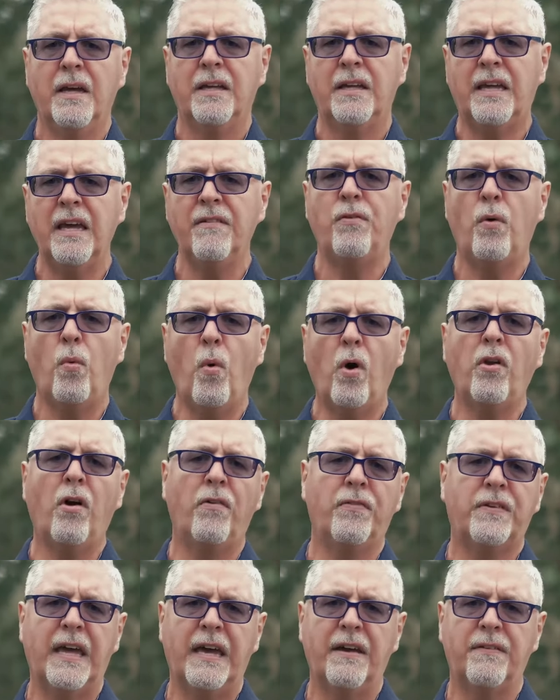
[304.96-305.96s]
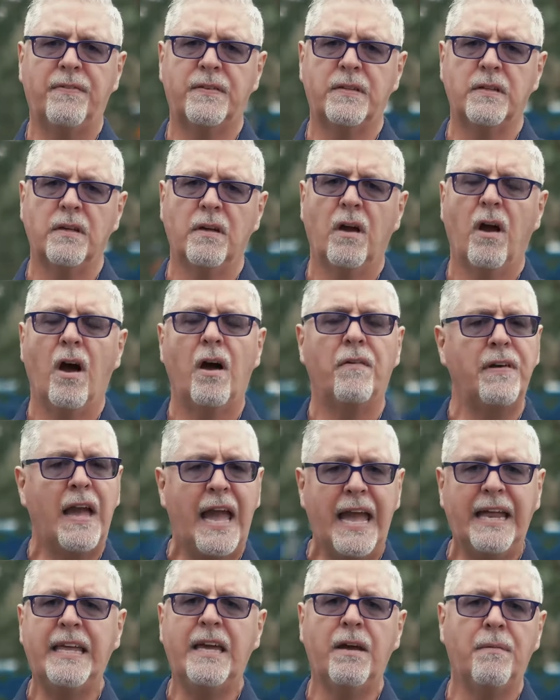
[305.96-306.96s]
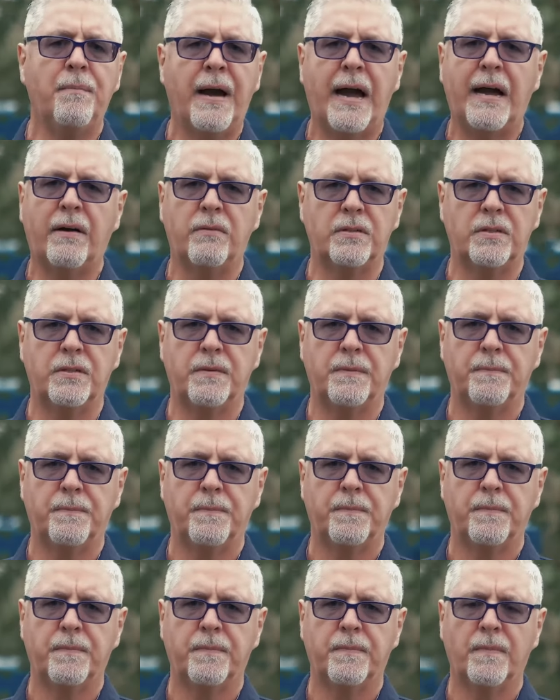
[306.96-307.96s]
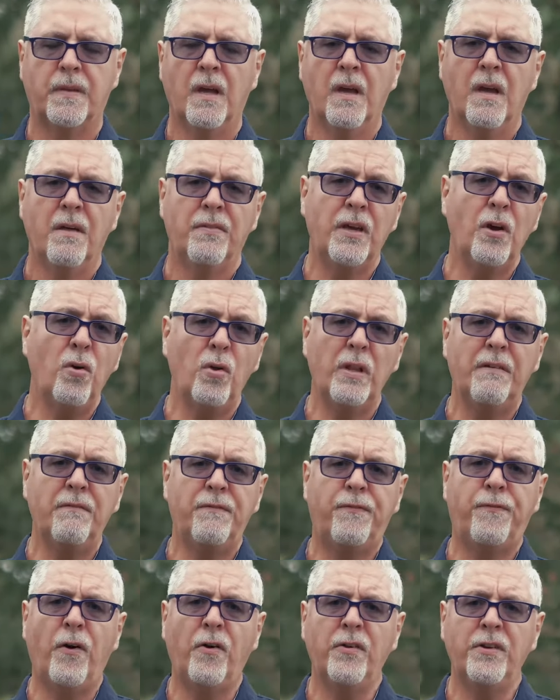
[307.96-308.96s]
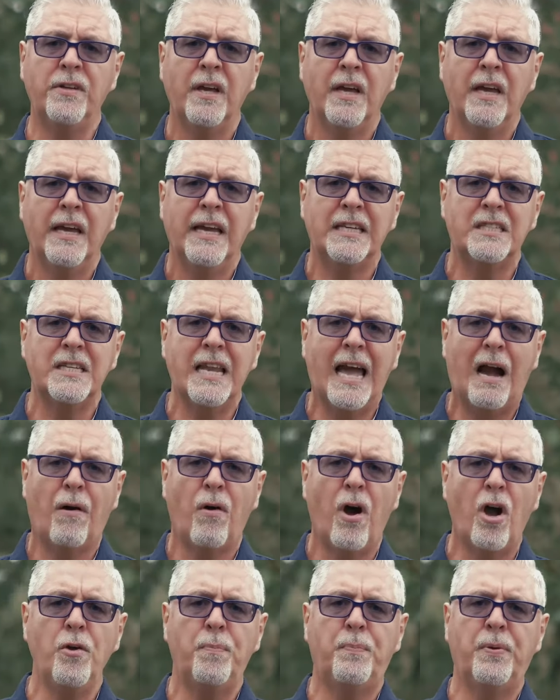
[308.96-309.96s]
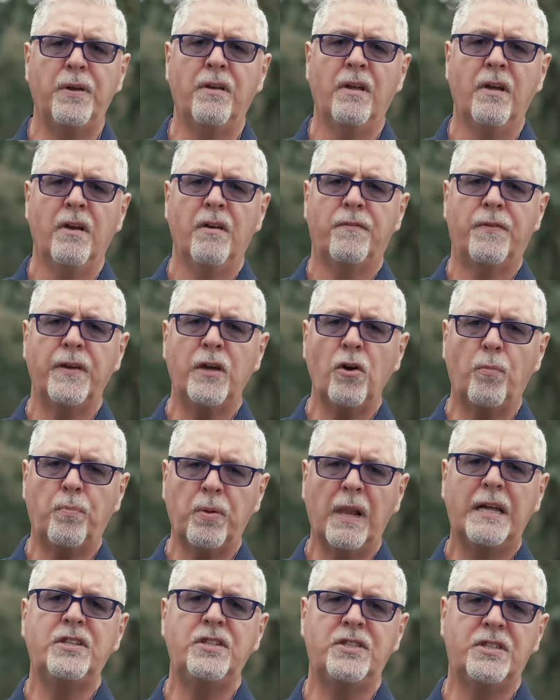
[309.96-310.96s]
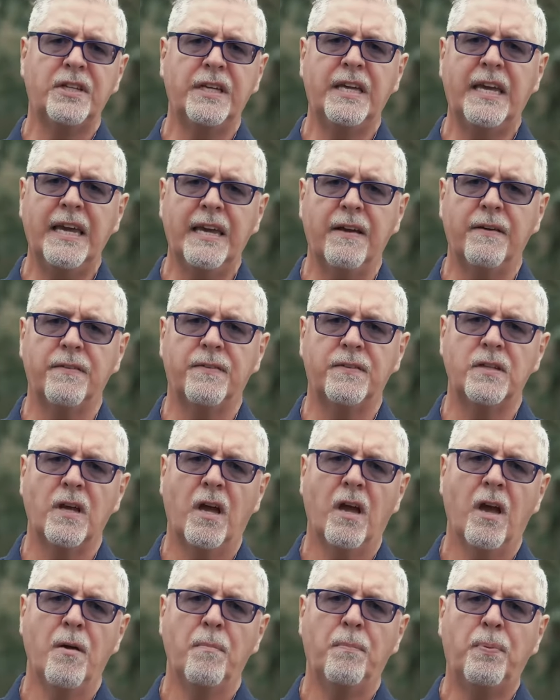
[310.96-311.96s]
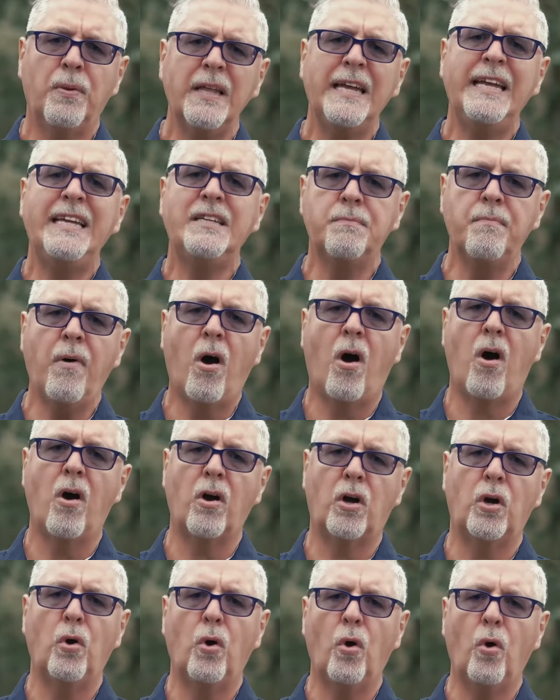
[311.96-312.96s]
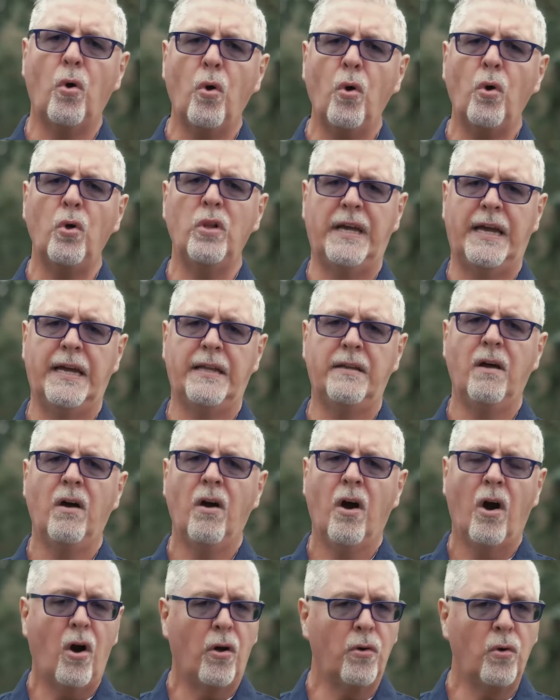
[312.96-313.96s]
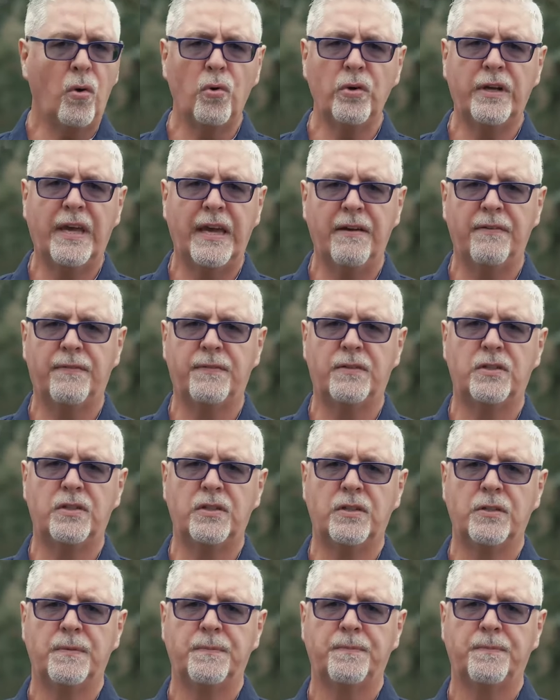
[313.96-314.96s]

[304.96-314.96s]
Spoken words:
give a one-off gift of any amount. The All In Fund is now open for your pledges and gifts. Please mark All In on all gifts.